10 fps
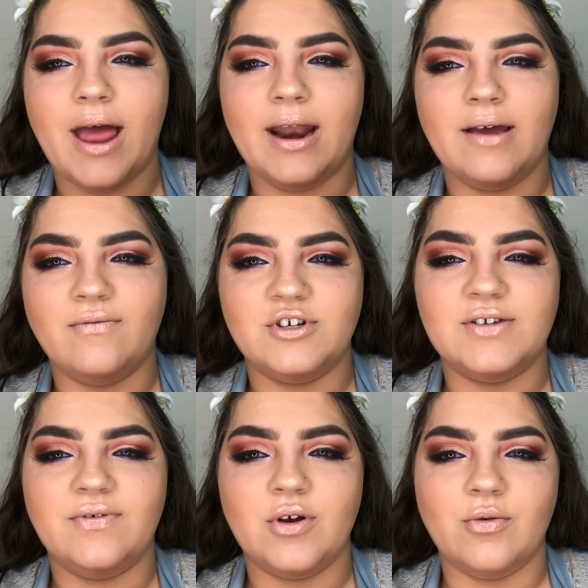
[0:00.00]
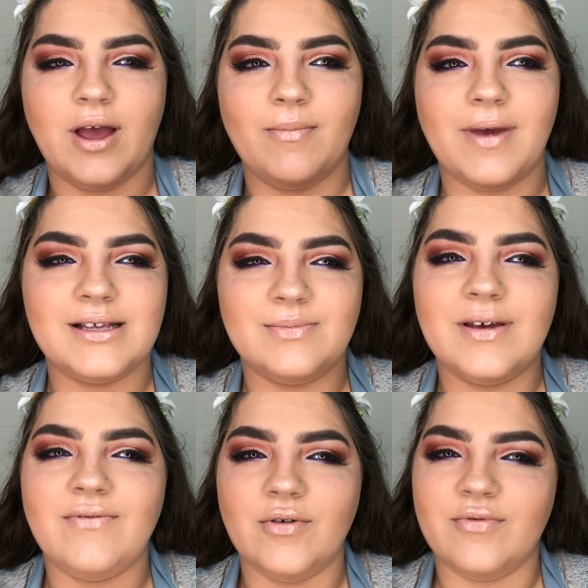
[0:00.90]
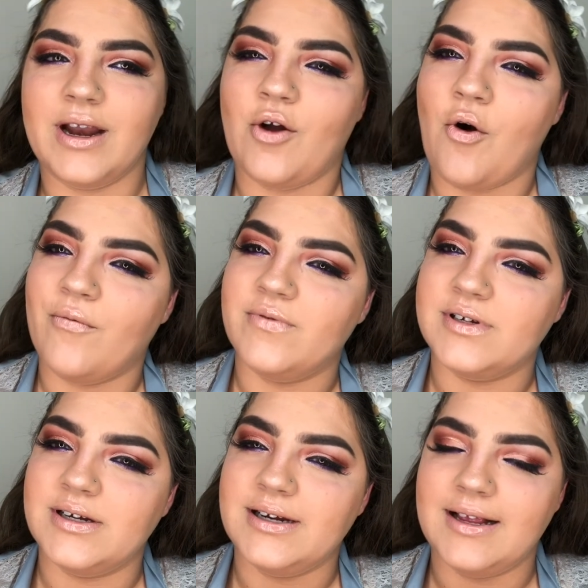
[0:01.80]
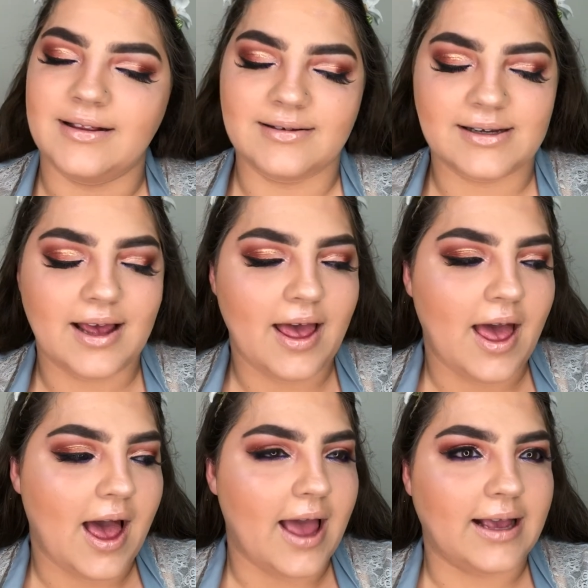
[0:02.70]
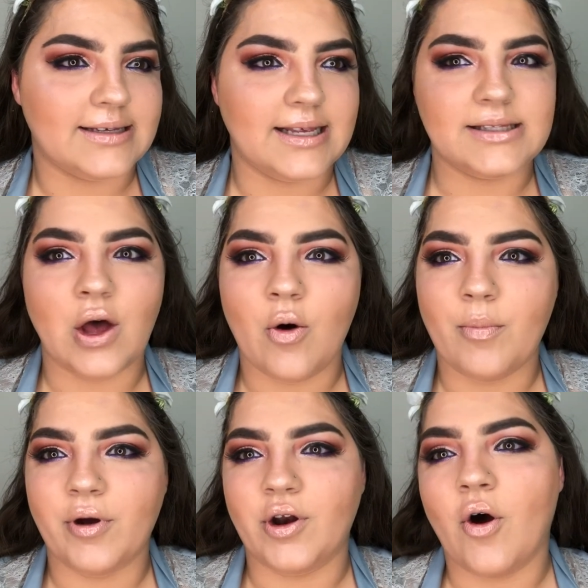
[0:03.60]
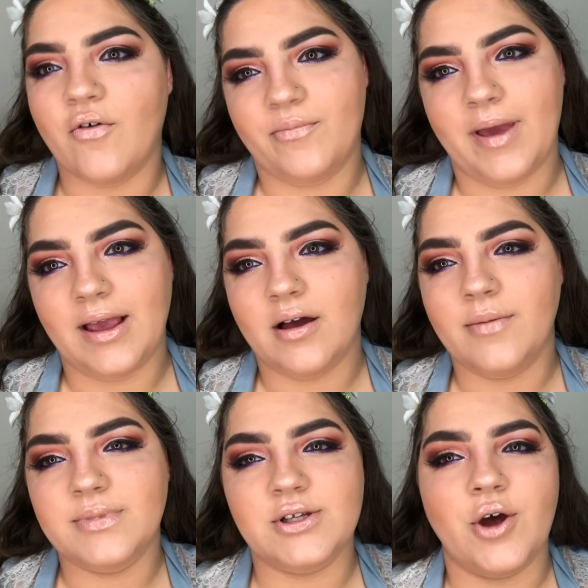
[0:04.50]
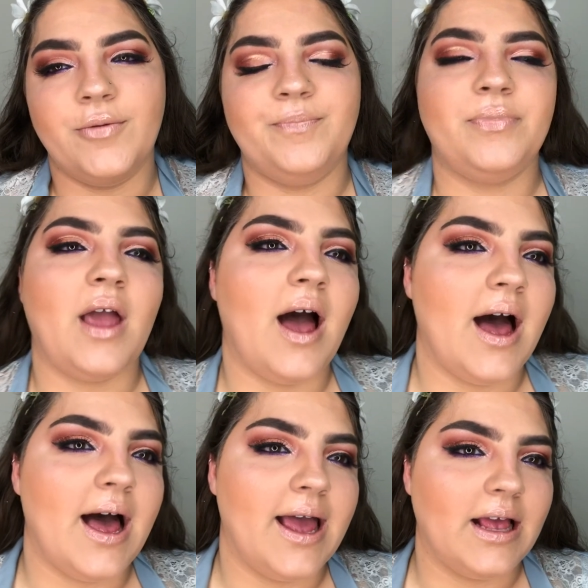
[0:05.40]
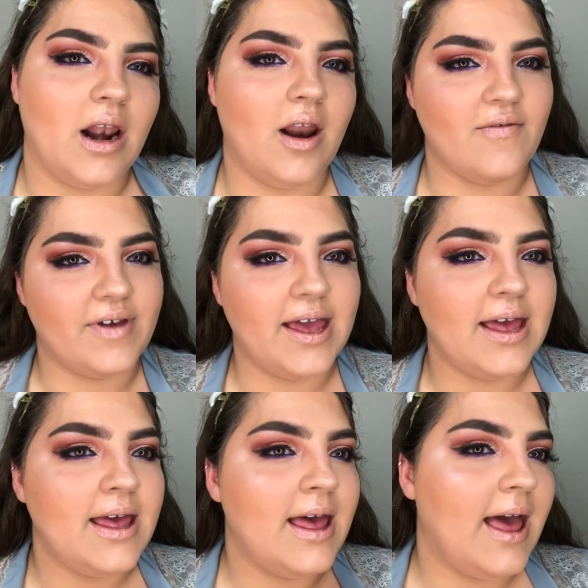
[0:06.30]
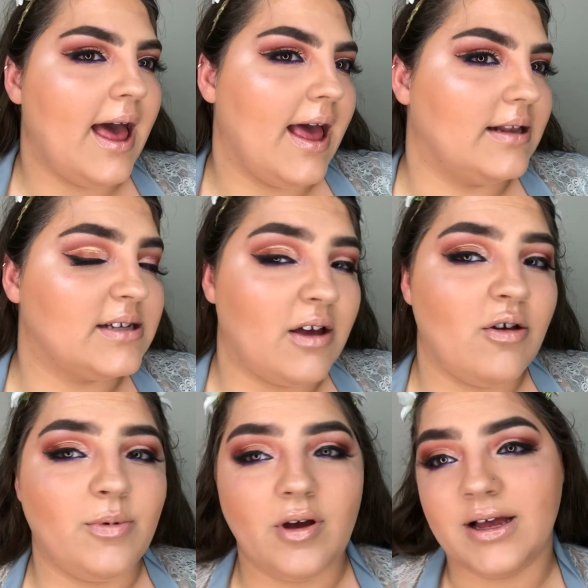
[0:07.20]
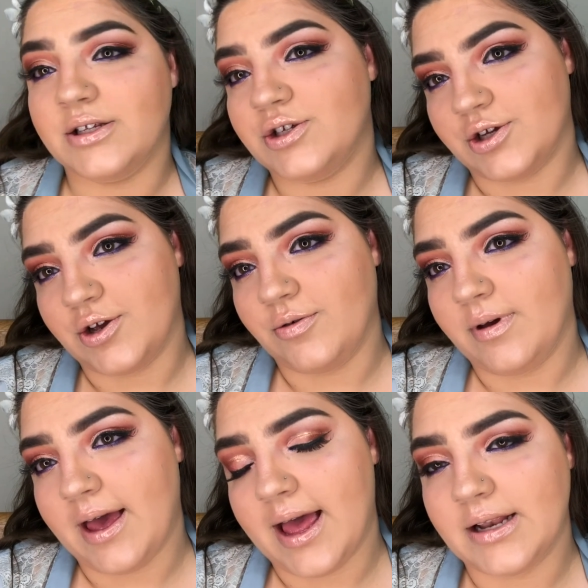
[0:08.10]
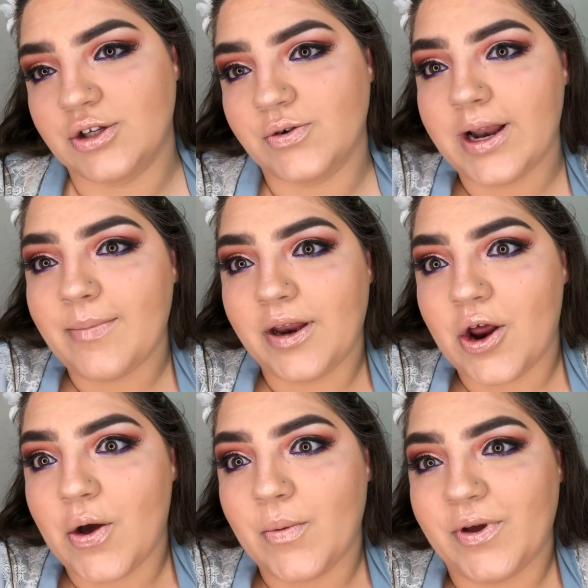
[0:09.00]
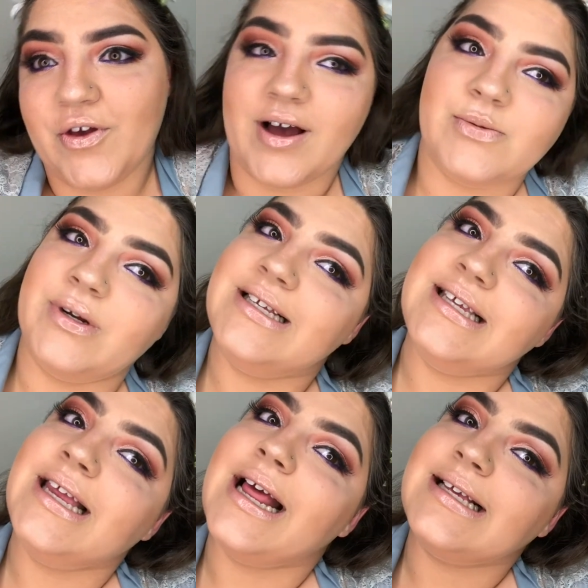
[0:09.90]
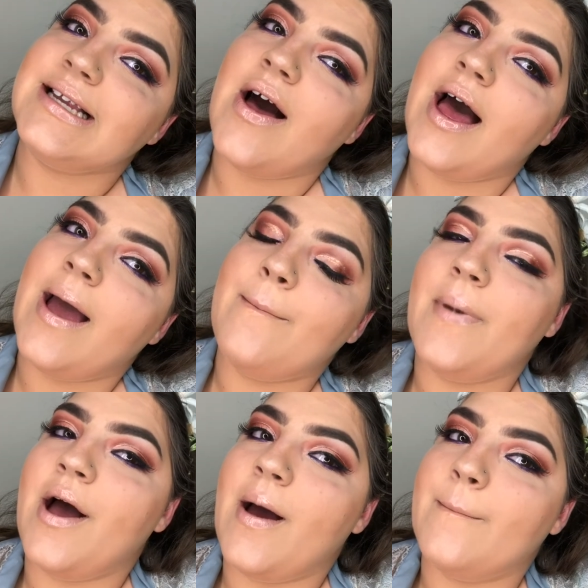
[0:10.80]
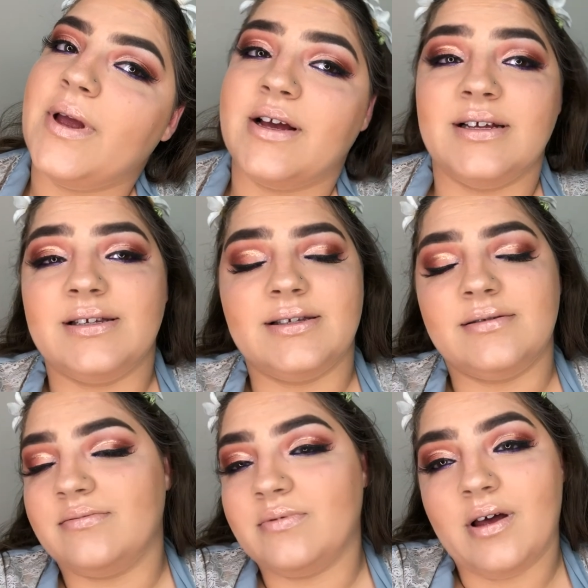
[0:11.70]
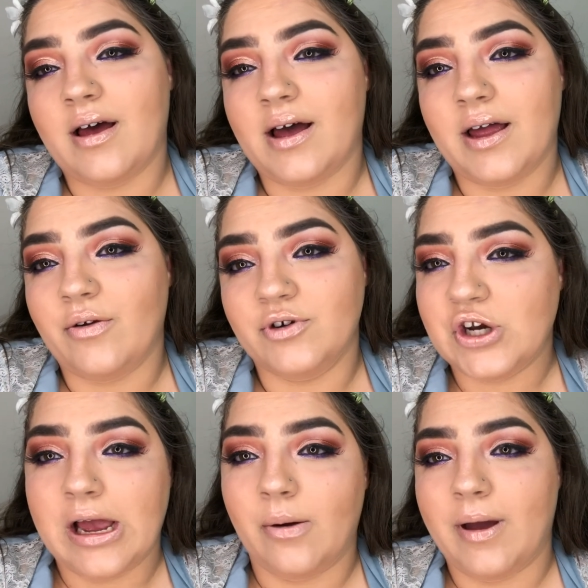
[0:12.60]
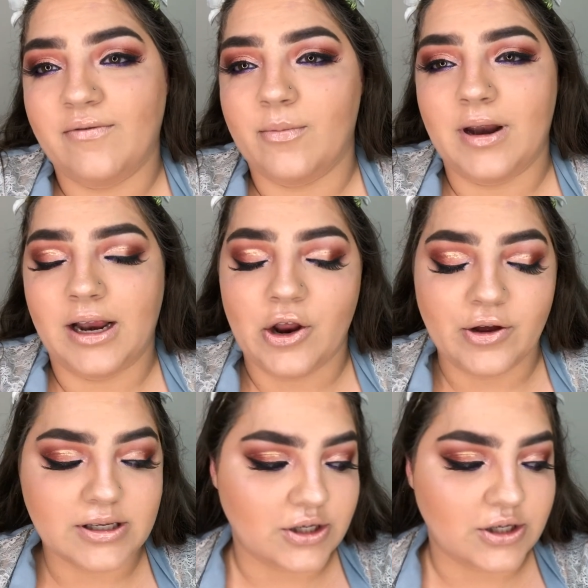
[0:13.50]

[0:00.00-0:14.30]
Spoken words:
And I just feel, it makes me feel really confident, and I guess that's the whole point of makeup. So I love it, and I hope you guys do, and do let me know what you guys want to see next time, because I don't shy away from any looks.